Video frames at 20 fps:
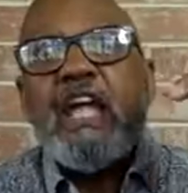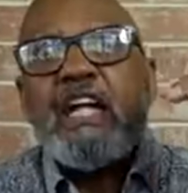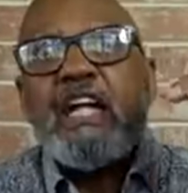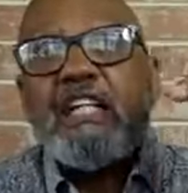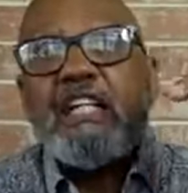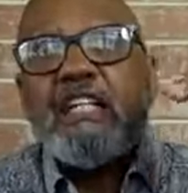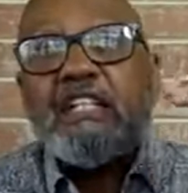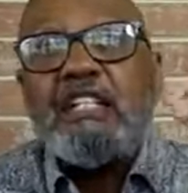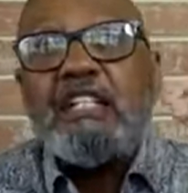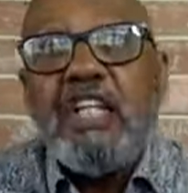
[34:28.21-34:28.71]

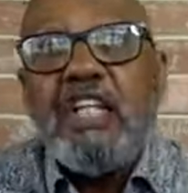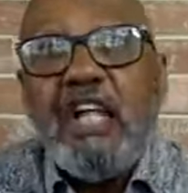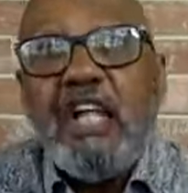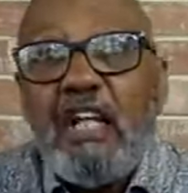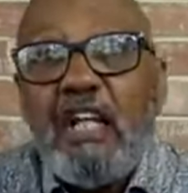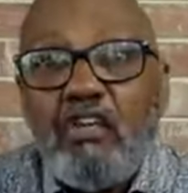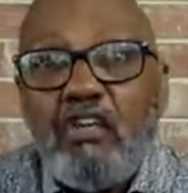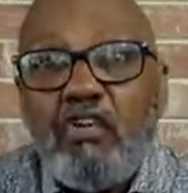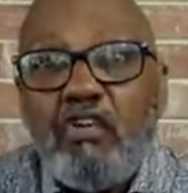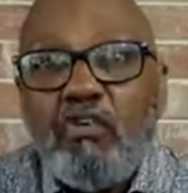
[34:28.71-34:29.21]

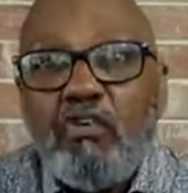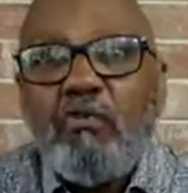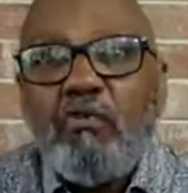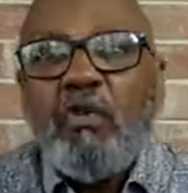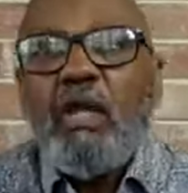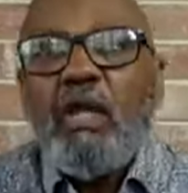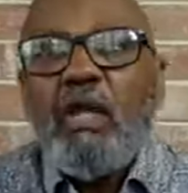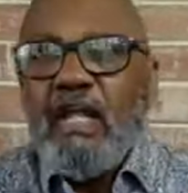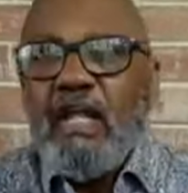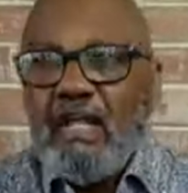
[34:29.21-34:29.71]

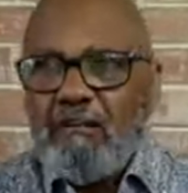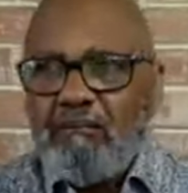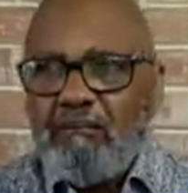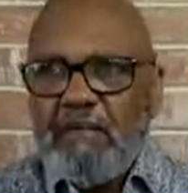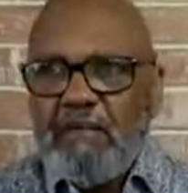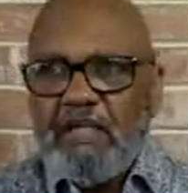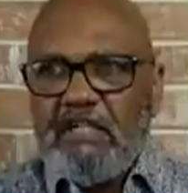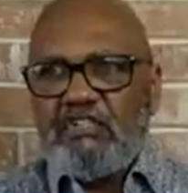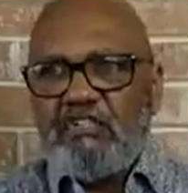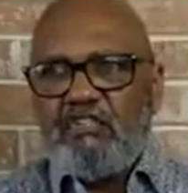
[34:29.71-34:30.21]
continue
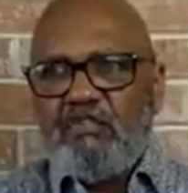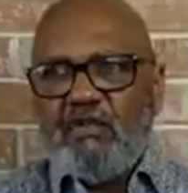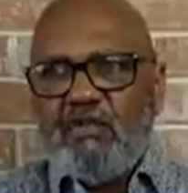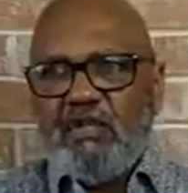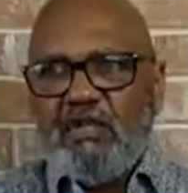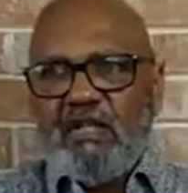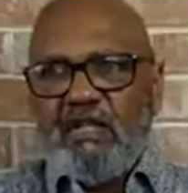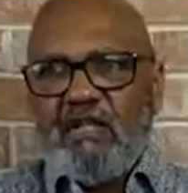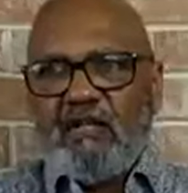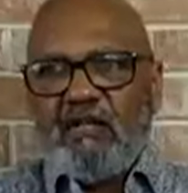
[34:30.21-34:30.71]
in
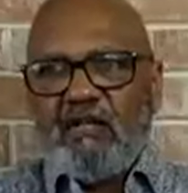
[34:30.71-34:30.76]
ministry